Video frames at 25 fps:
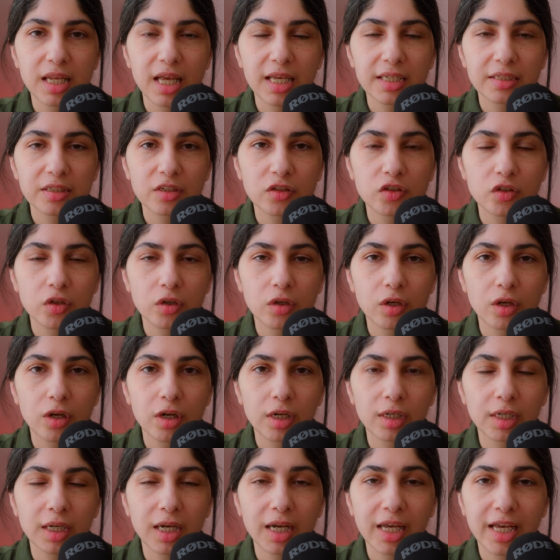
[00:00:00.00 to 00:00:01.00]
lasted so
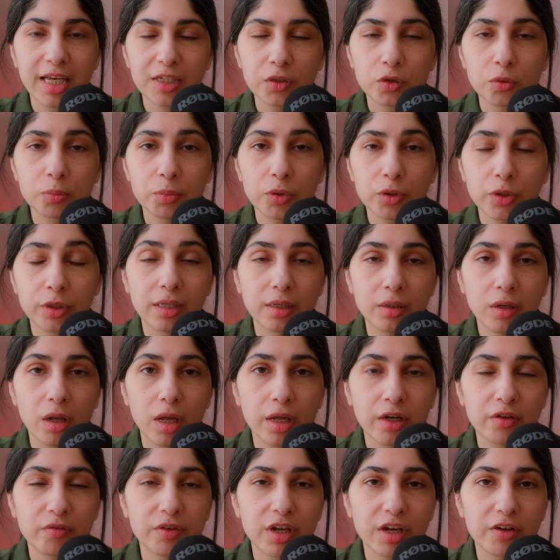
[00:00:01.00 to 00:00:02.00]
long, I had to put a
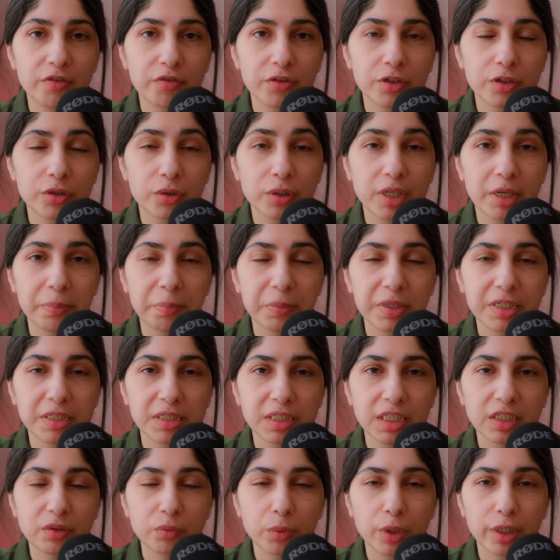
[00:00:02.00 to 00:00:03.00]
lot of effort to get
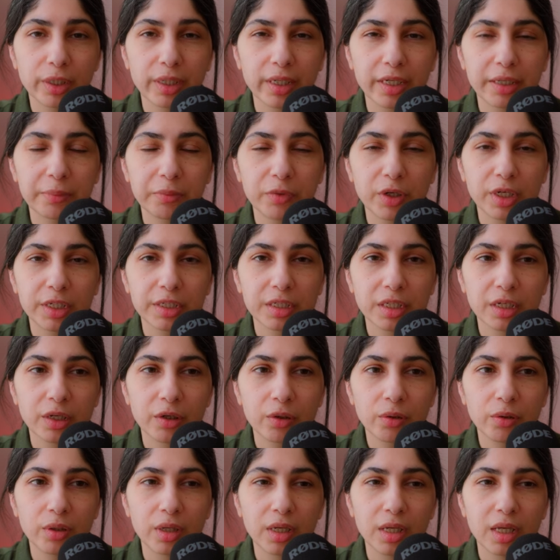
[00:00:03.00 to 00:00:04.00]
myself where I am right
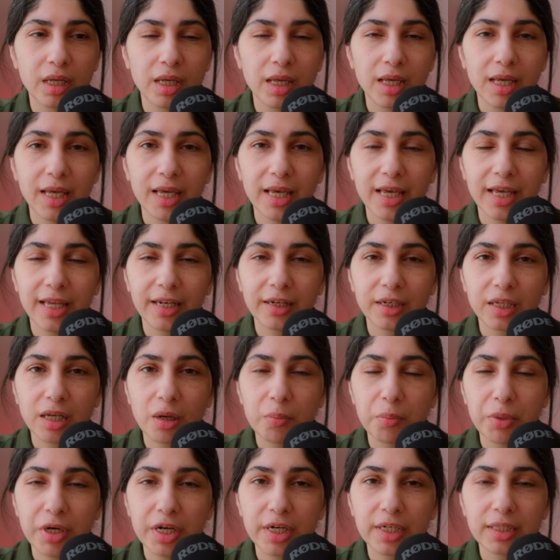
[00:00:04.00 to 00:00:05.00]
now. And
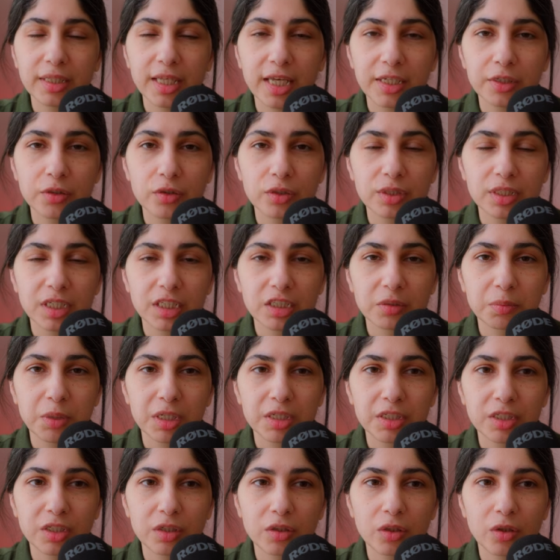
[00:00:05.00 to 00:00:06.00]
comparing that to 6
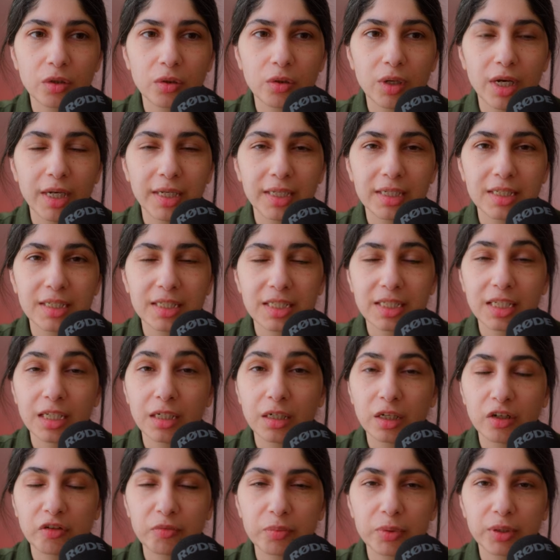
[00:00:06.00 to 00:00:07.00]
months ago, I can see a
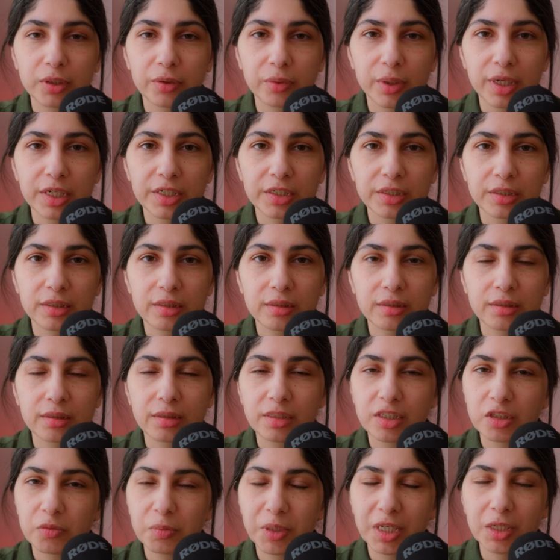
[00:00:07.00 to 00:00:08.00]
lot of progression
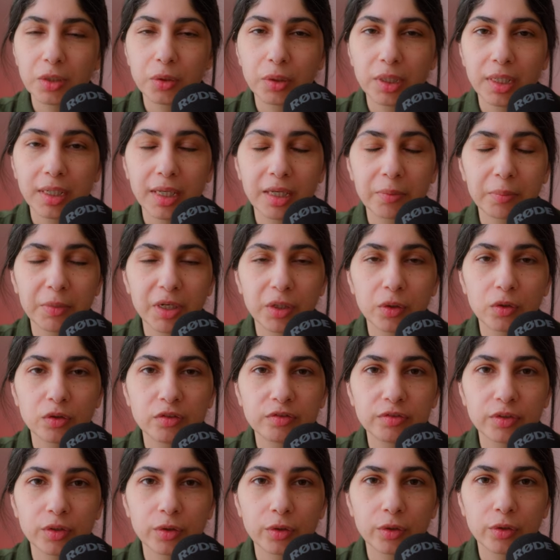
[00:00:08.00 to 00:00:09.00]
just by looking at my
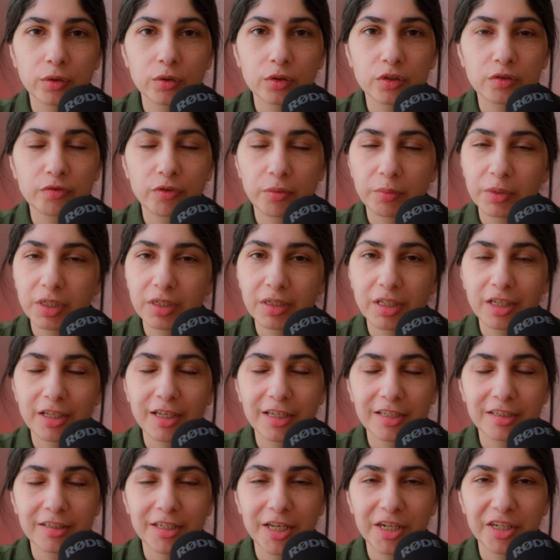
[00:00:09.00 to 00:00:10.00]
old photos from the day
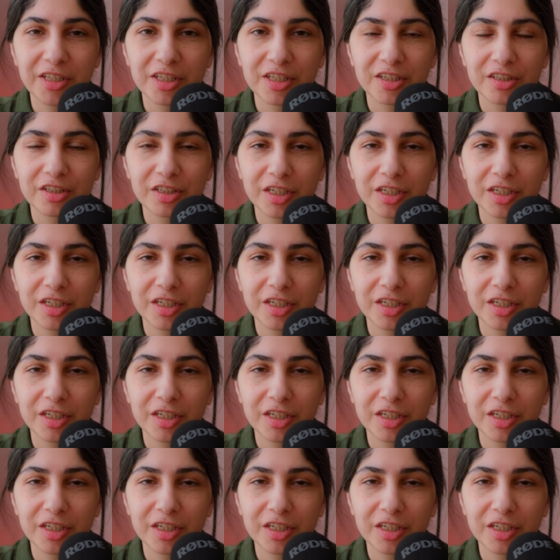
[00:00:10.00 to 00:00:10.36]
I started this